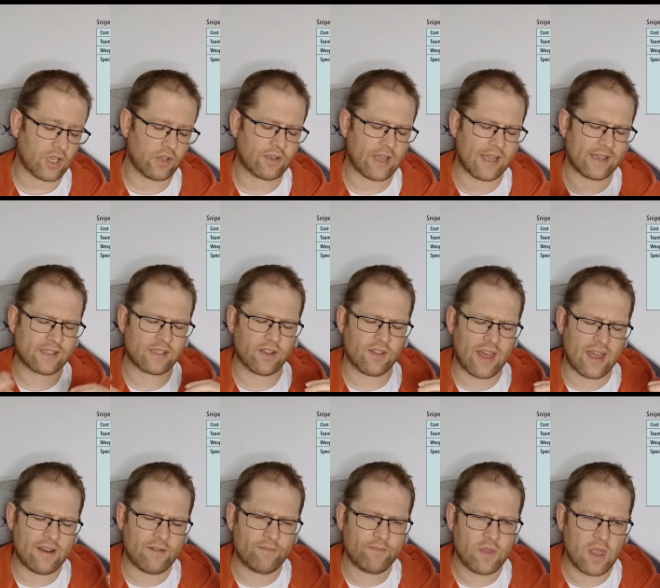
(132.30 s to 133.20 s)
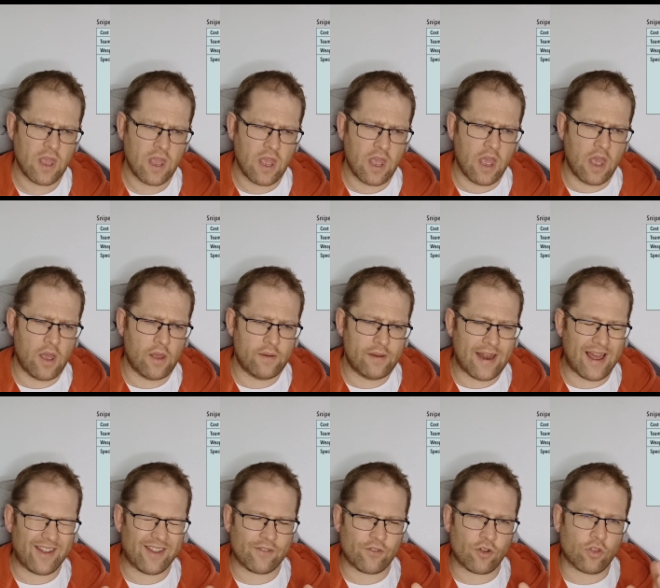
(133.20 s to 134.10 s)
Okay, so then
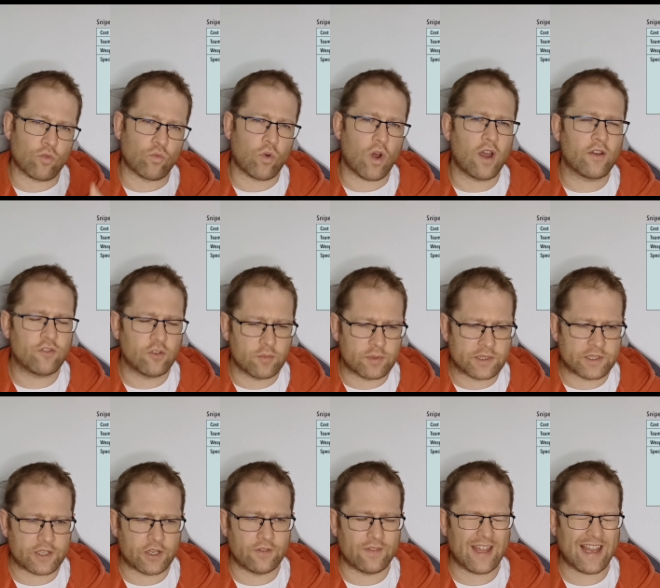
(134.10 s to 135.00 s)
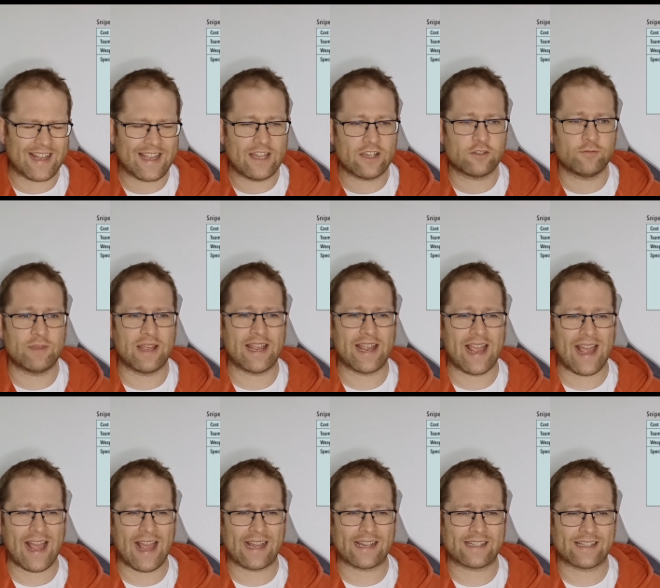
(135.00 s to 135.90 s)
now they've got the rifle platoon. That gives me
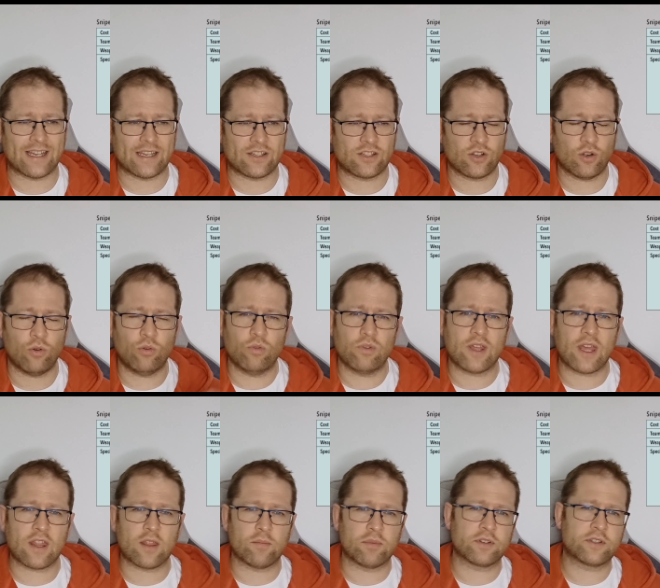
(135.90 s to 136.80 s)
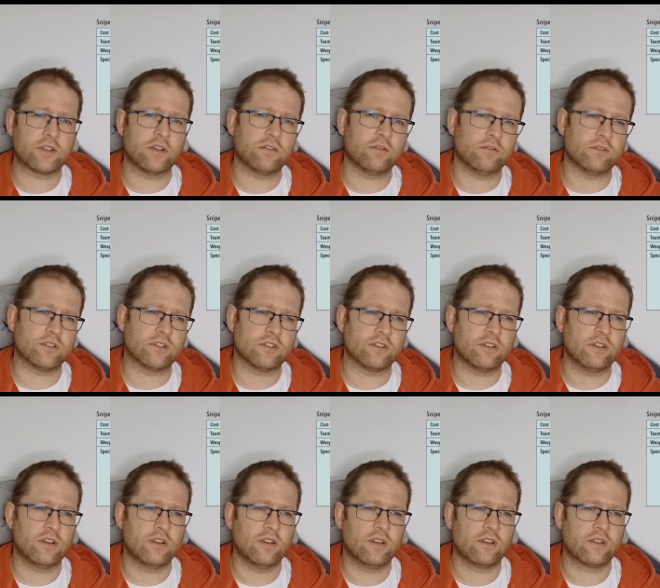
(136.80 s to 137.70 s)
access to all the other platoons
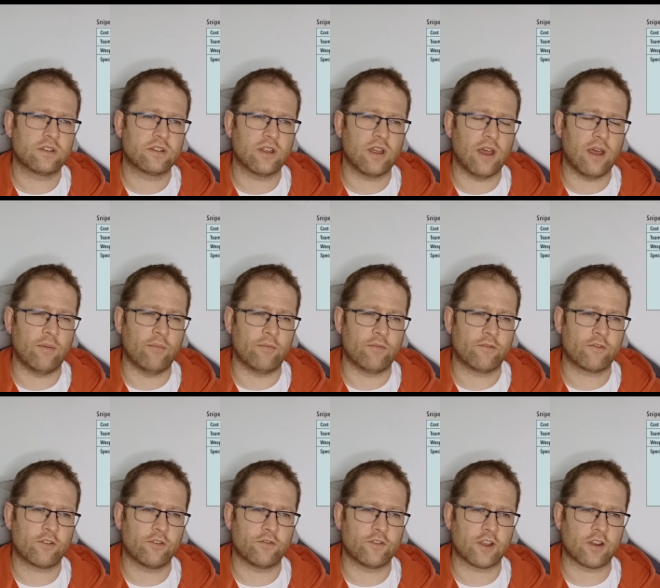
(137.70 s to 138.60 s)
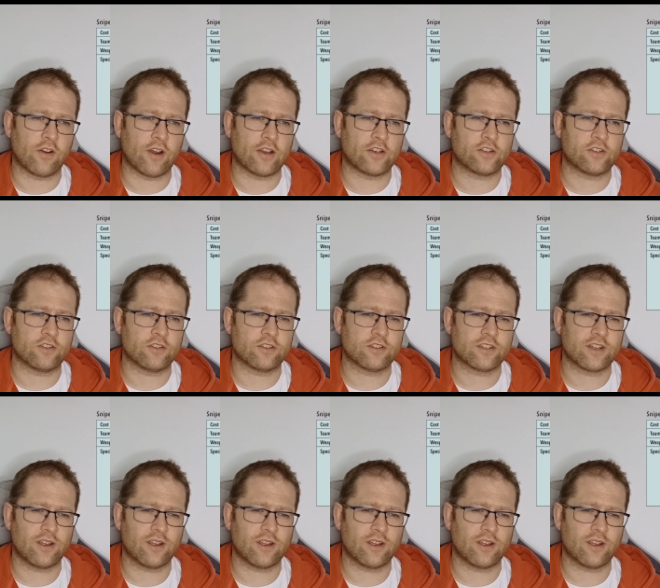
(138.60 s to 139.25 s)
and configurations.